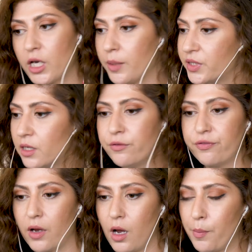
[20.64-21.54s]
types
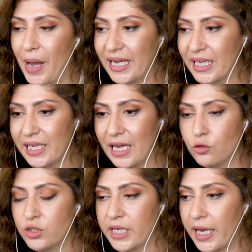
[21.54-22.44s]
of bank
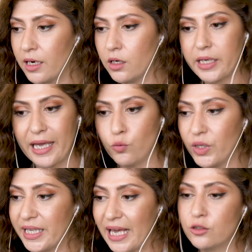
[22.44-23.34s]
accounts can
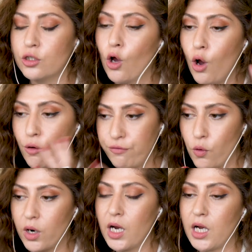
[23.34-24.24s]
we get
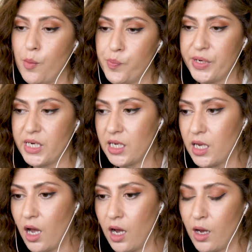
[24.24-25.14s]
for a
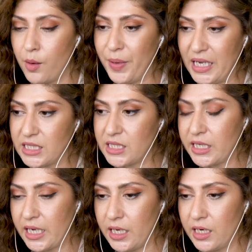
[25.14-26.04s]
company
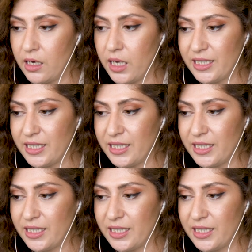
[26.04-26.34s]
based in